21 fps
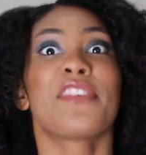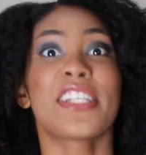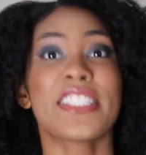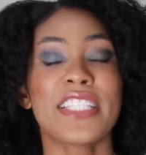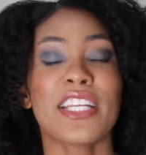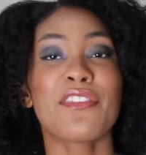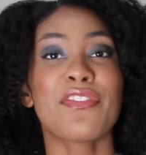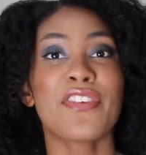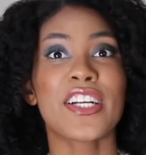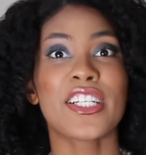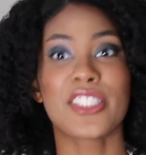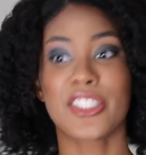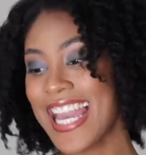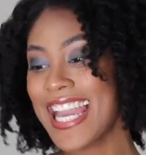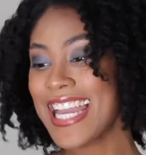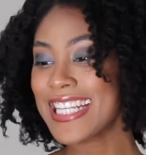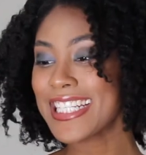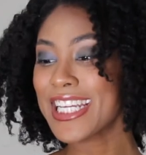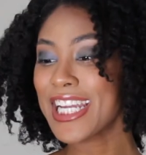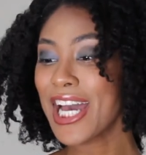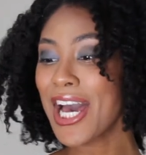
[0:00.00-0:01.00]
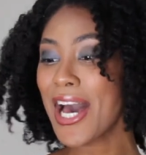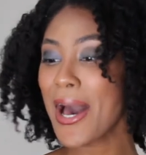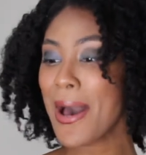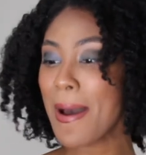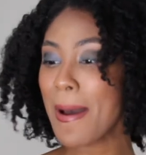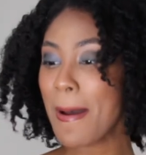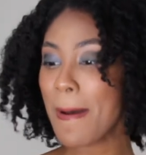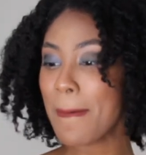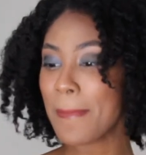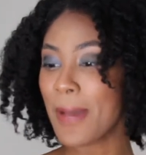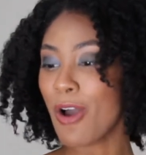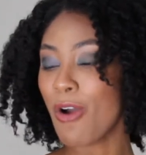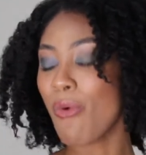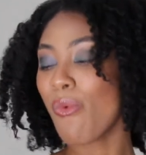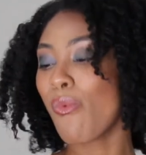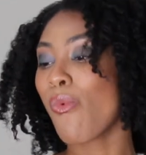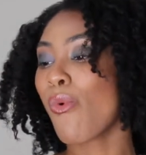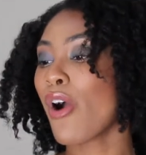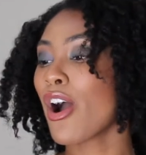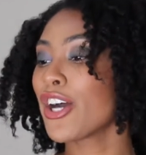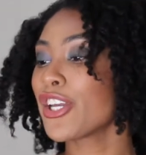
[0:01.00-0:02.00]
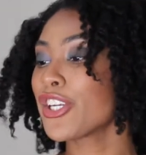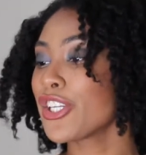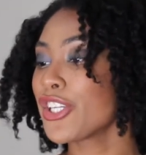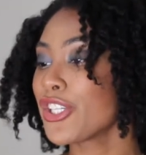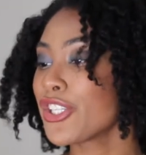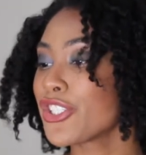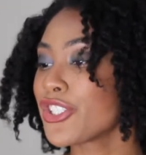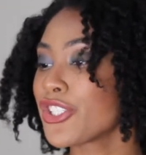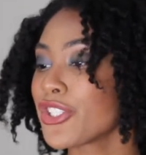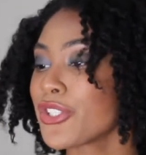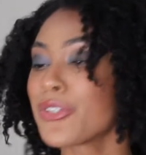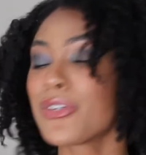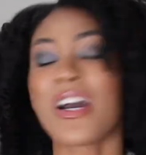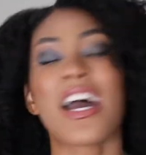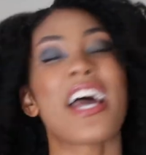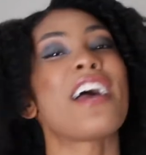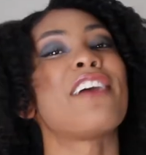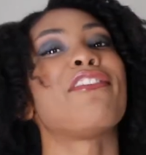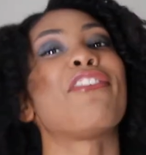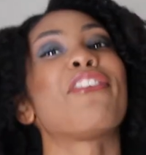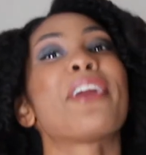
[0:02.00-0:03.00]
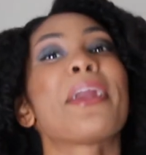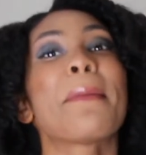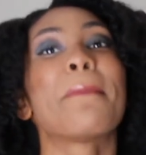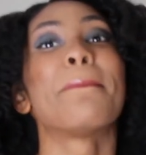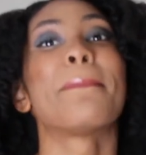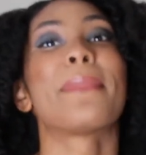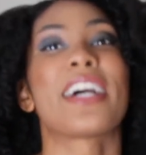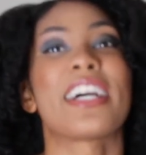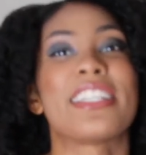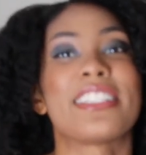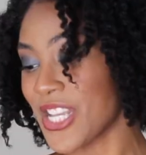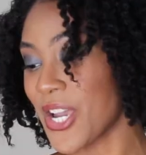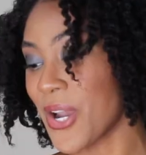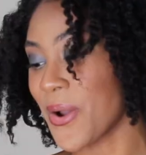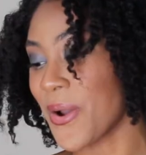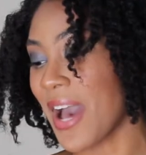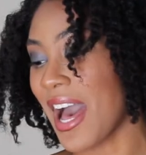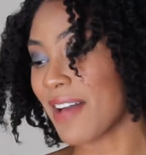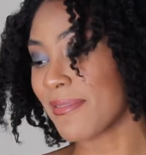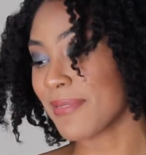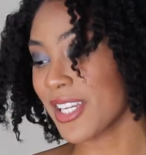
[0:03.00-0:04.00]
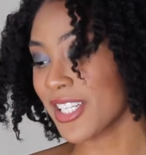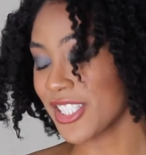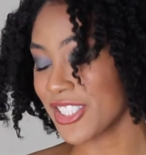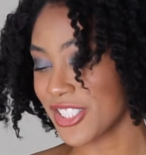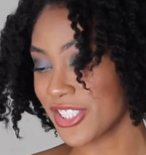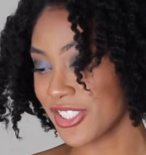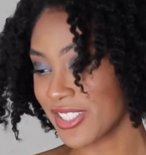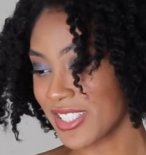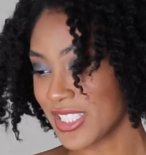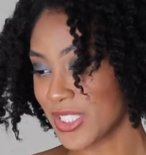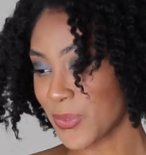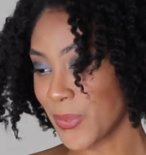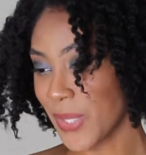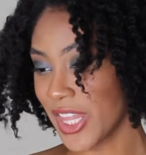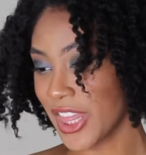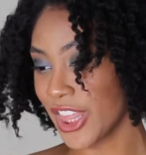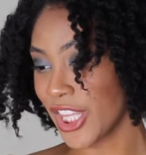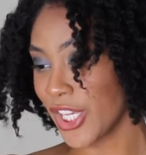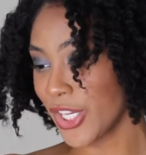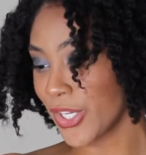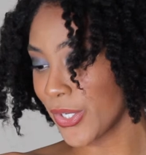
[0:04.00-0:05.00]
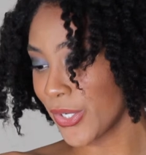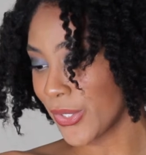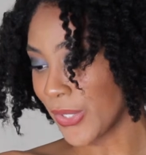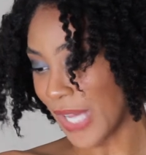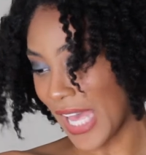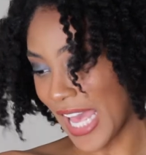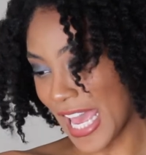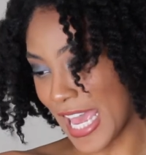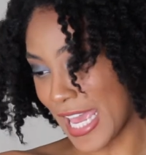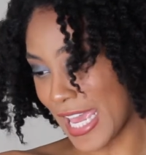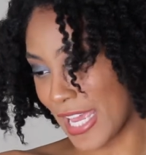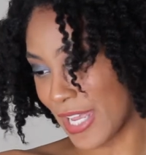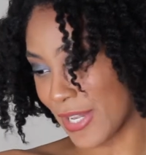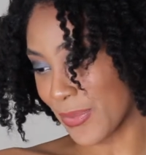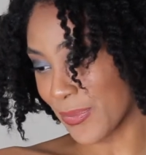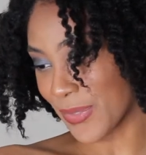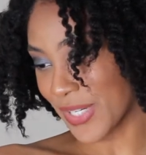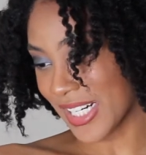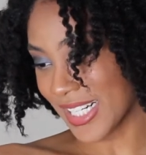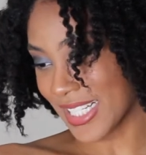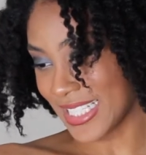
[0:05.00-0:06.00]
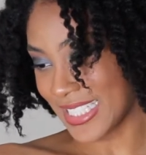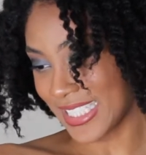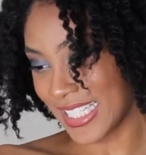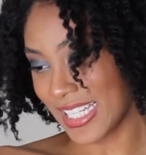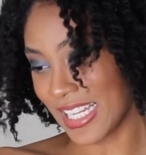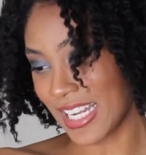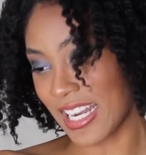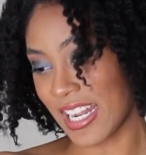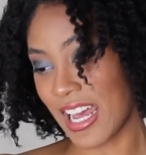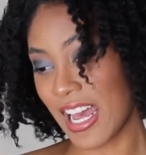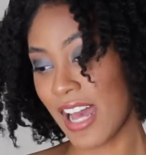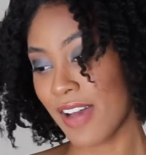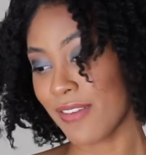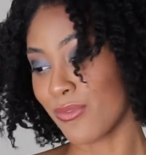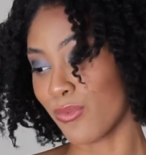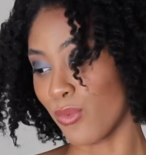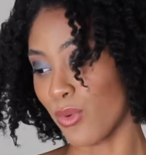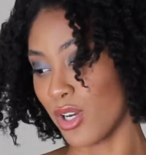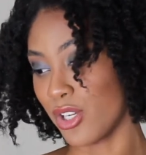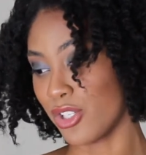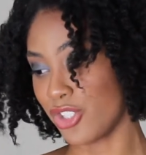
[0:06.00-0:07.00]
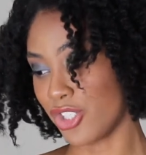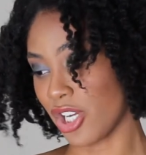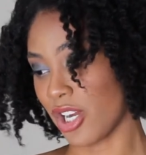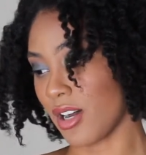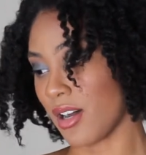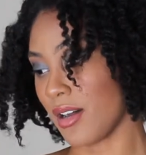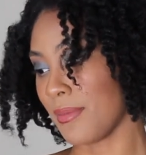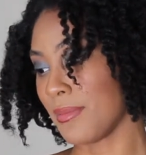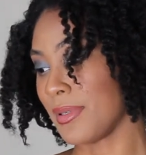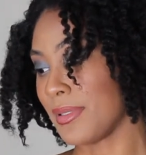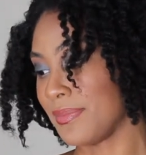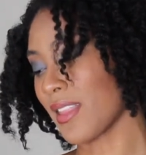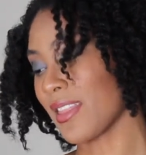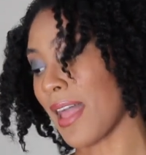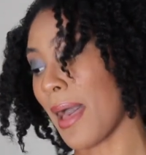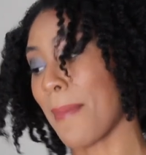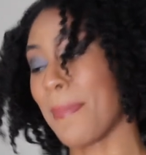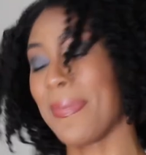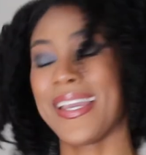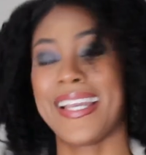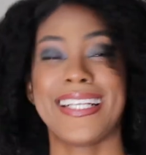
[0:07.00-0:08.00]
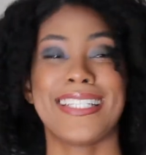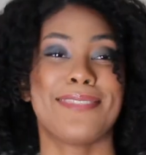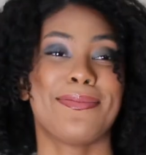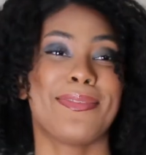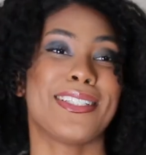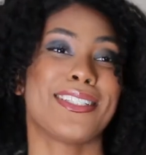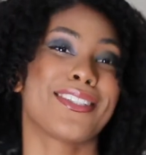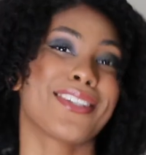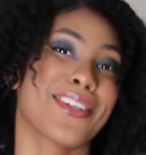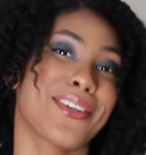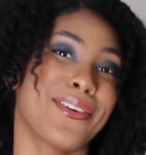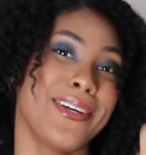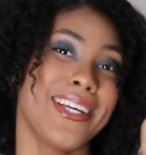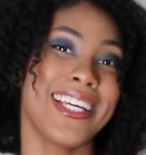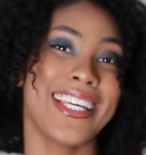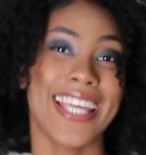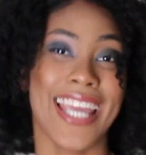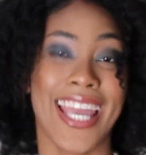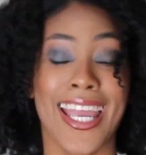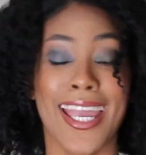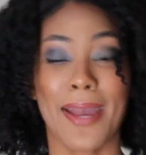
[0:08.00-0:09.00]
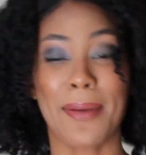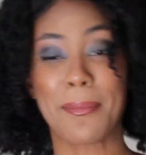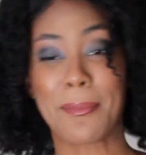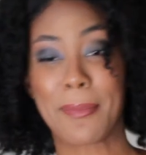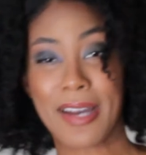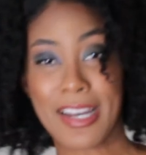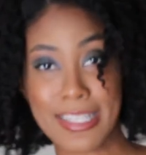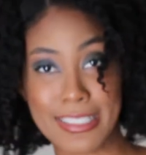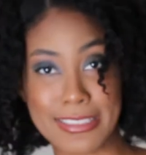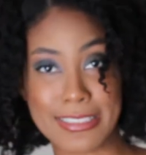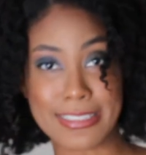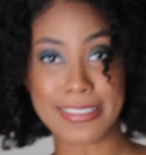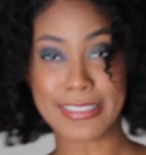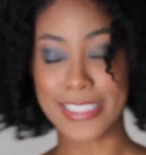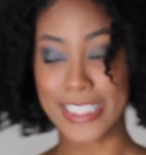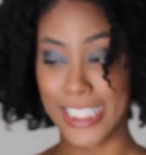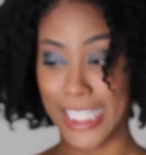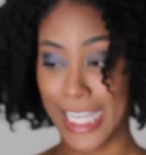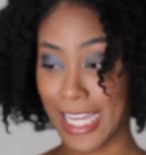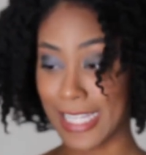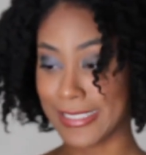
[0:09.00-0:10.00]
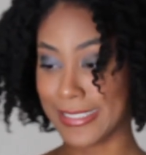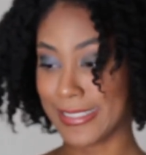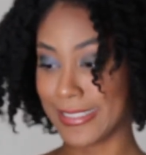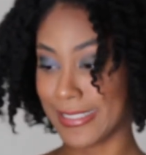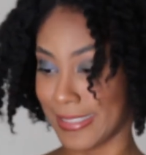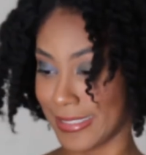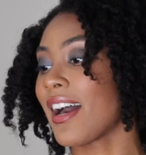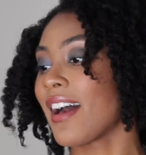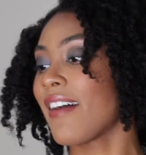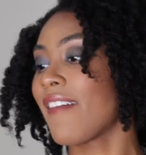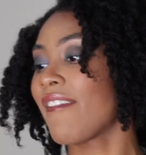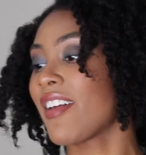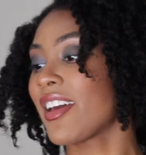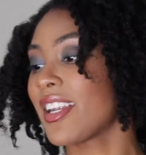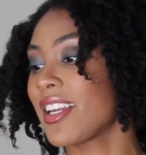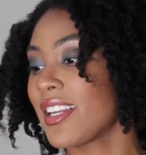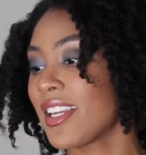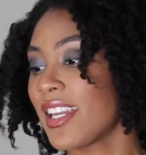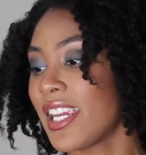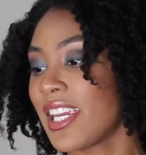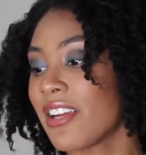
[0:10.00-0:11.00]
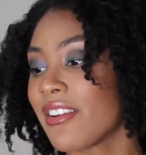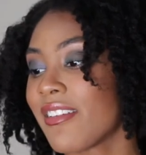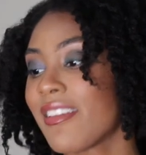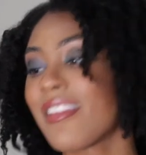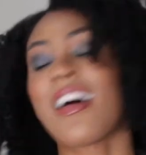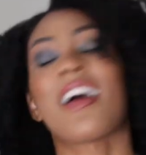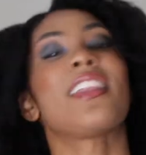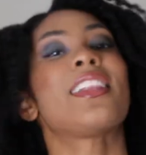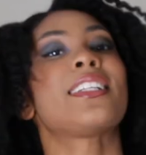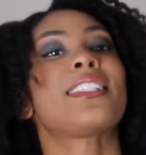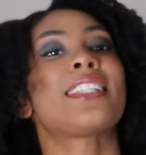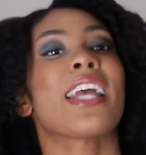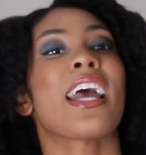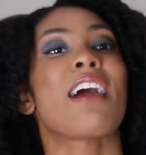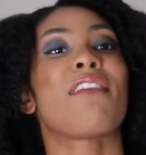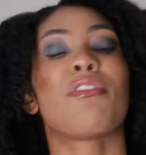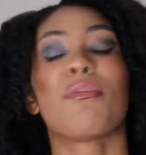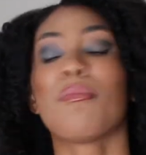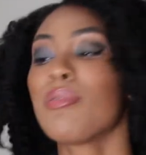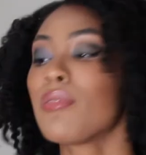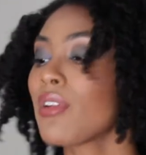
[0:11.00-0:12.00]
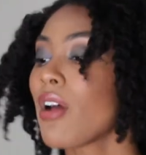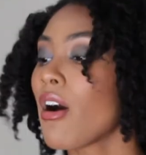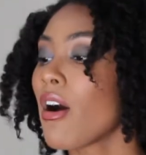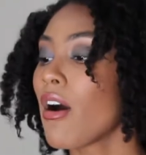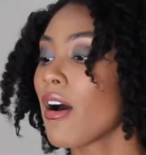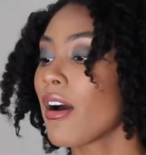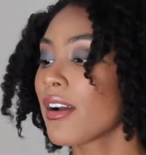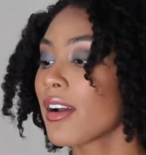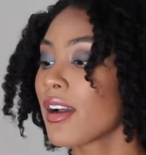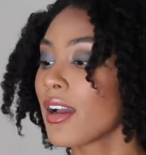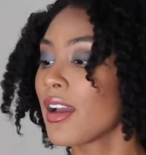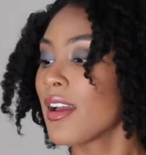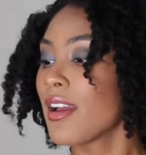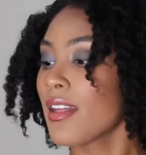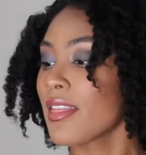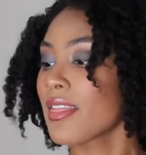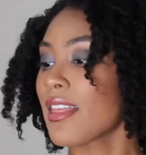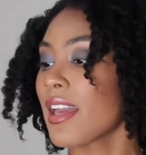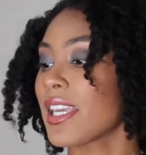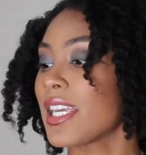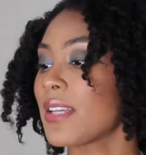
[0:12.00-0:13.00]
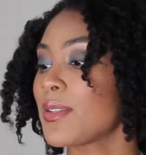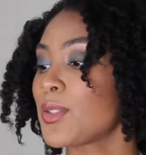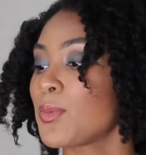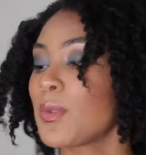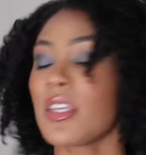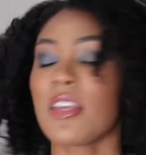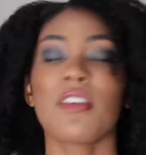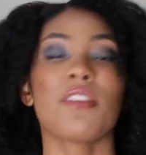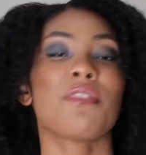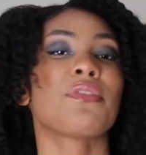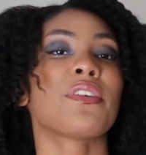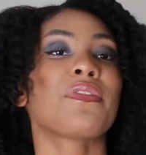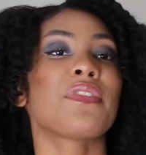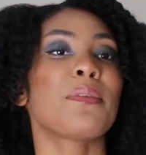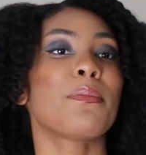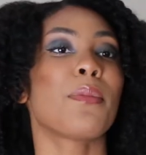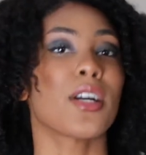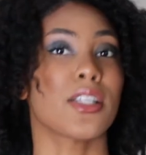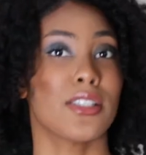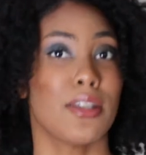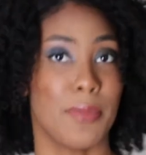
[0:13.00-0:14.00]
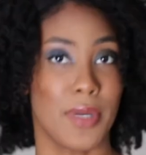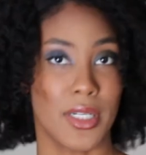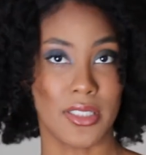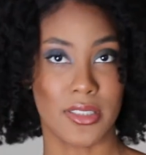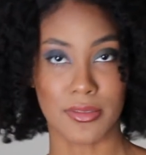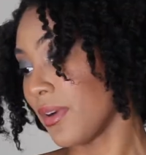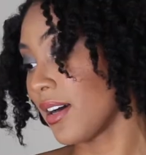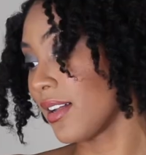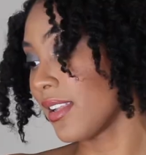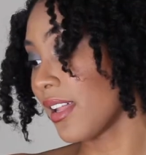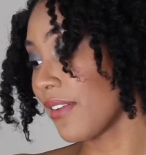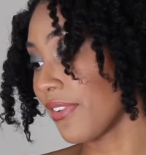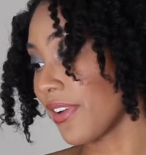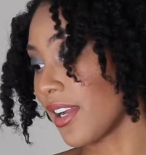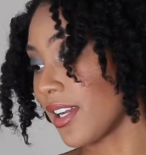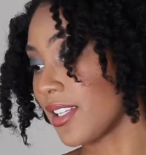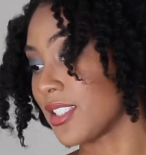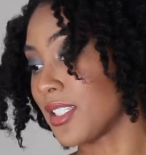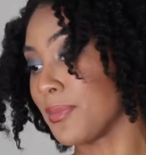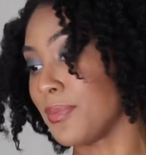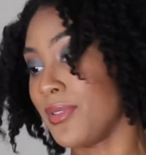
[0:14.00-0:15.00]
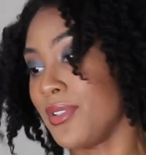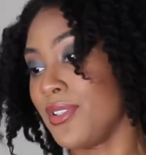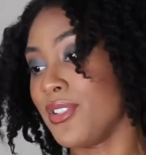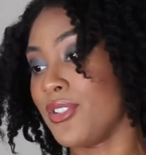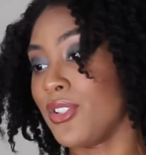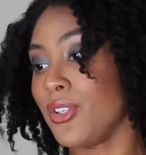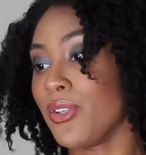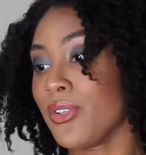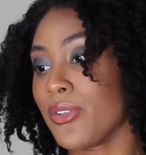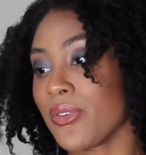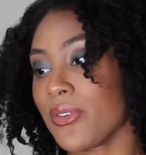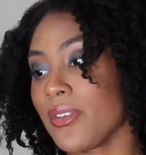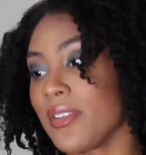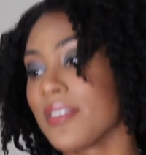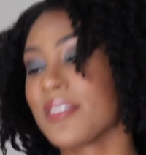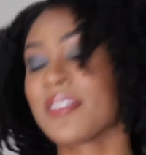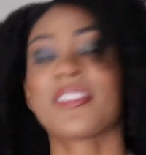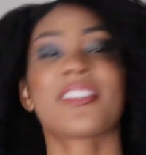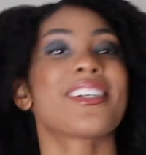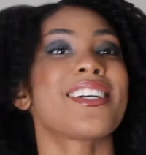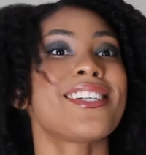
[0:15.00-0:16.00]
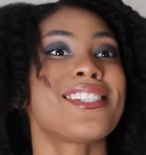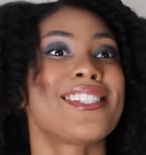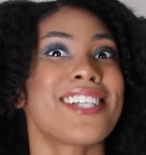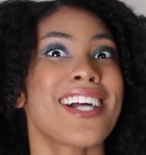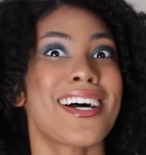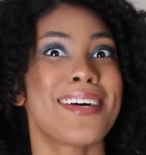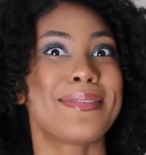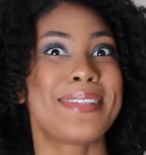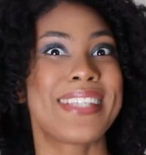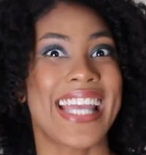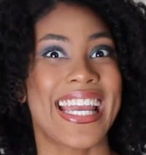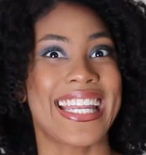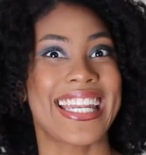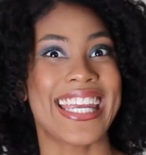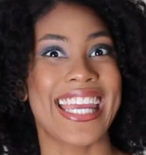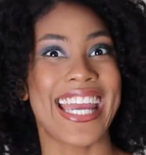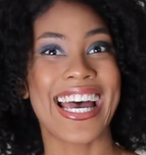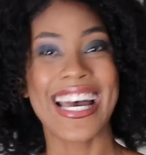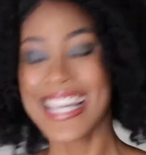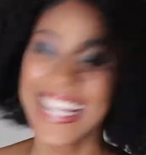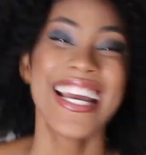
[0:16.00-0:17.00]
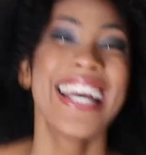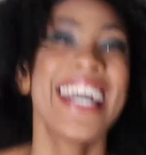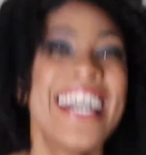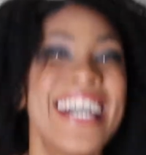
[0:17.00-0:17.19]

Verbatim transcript: First thing first, income. What do you do every month? So I'm gonna do this with you, and we're gonna say that I have one job that pays me $3K a month. Yes. But I didn't hear that. Let's say I have a blog that gives me 50 bucks a month. Well, I forgot to put a total. Good job, Tedia.